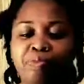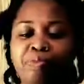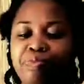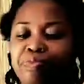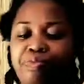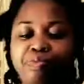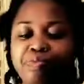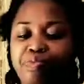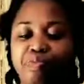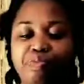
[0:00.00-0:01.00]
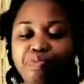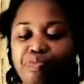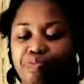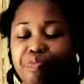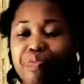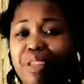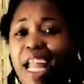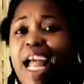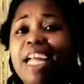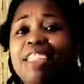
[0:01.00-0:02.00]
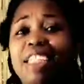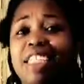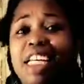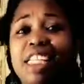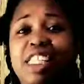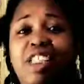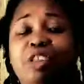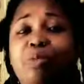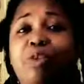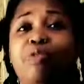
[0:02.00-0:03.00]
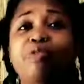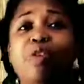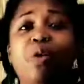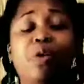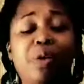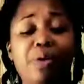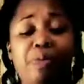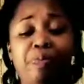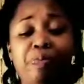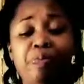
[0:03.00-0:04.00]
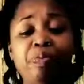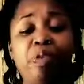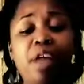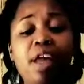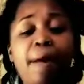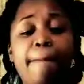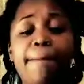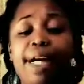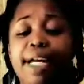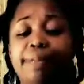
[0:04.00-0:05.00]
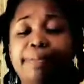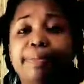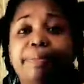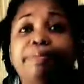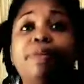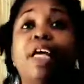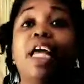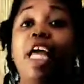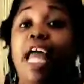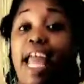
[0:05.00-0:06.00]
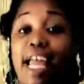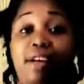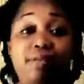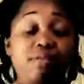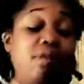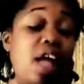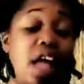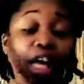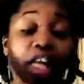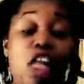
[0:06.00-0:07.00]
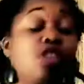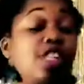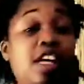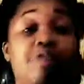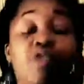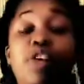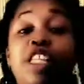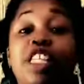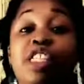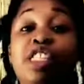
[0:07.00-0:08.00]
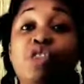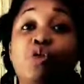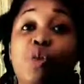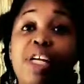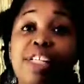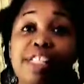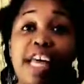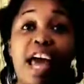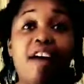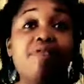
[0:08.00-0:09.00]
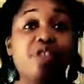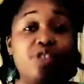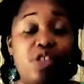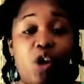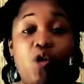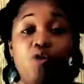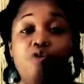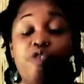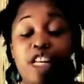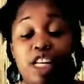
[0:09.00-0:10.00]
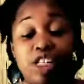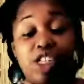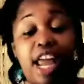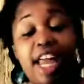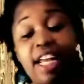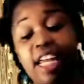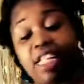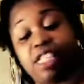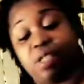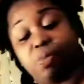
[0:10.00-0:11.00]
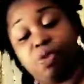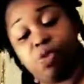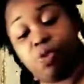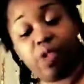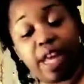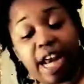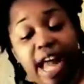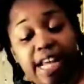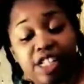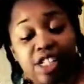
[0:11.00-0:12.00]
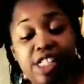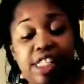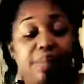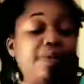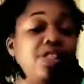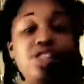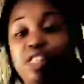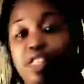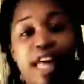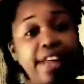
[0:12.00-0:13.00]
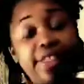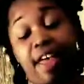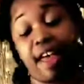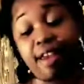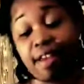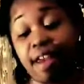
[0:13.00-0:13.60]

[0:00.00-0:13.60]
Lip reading: I actually think it's a little more floral, but hey, close enough. You get this sweet aftertone finish, and it's smooth, and I can just sip it just like that,